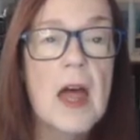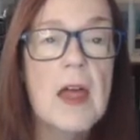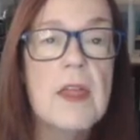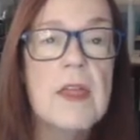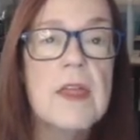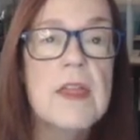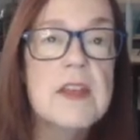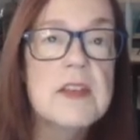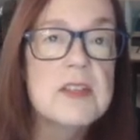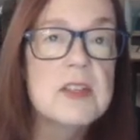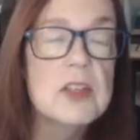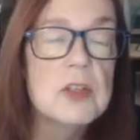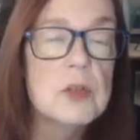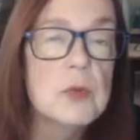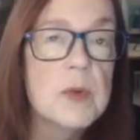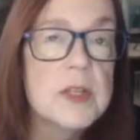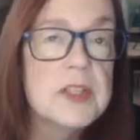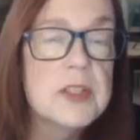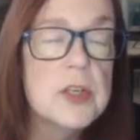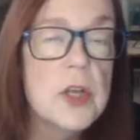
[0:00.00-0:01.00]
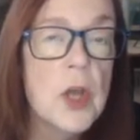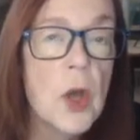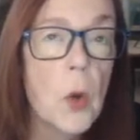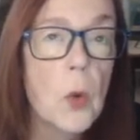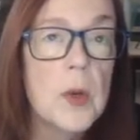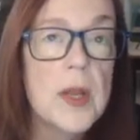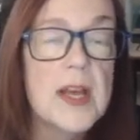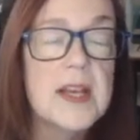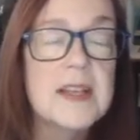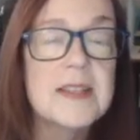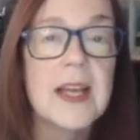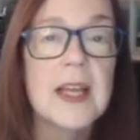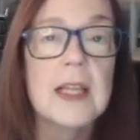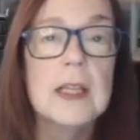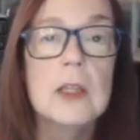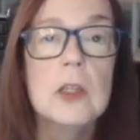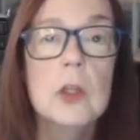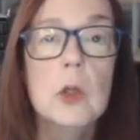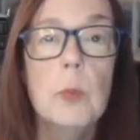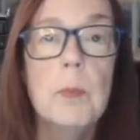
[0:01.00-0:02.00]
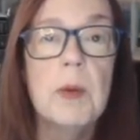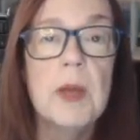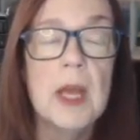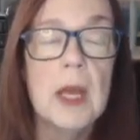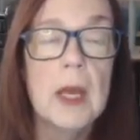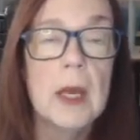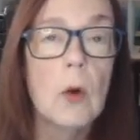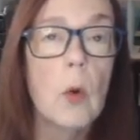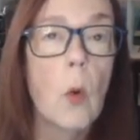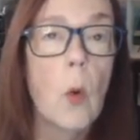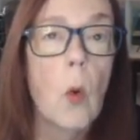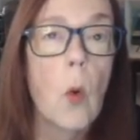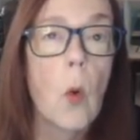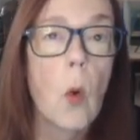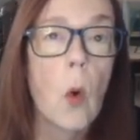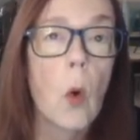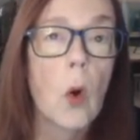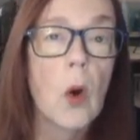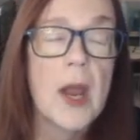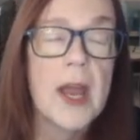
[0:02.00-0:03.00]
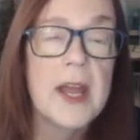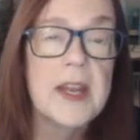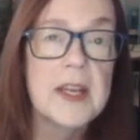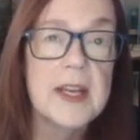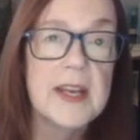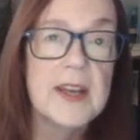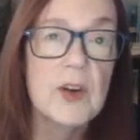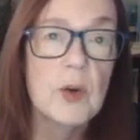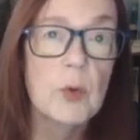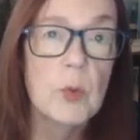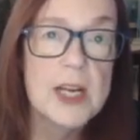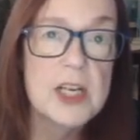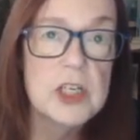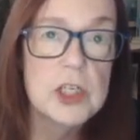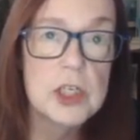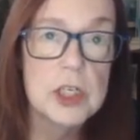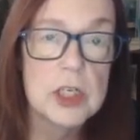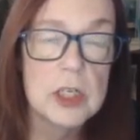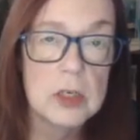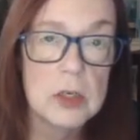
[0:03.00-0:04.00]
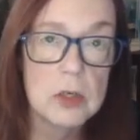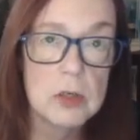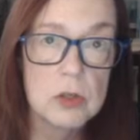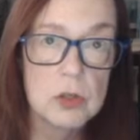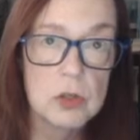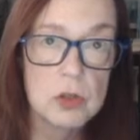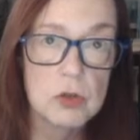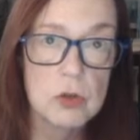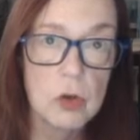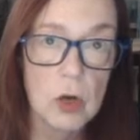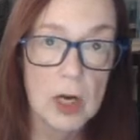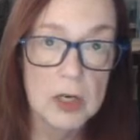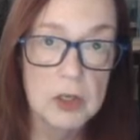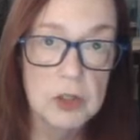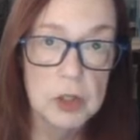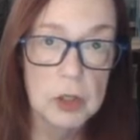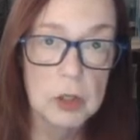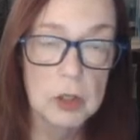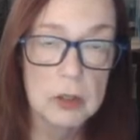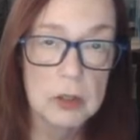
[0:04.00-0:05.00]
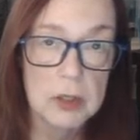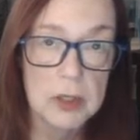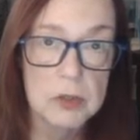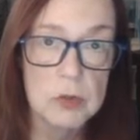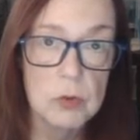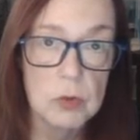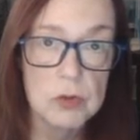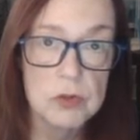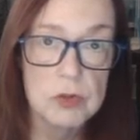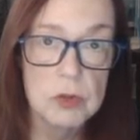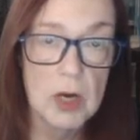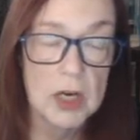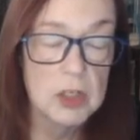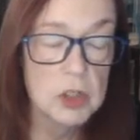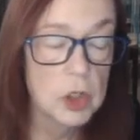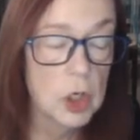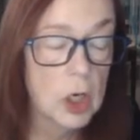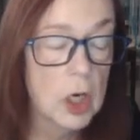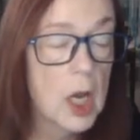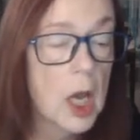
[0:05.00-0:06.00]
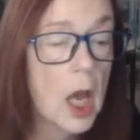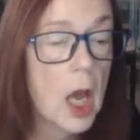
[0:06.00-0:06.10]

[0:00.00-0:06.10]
This is what's known as a looping or an iteration structure, control structure.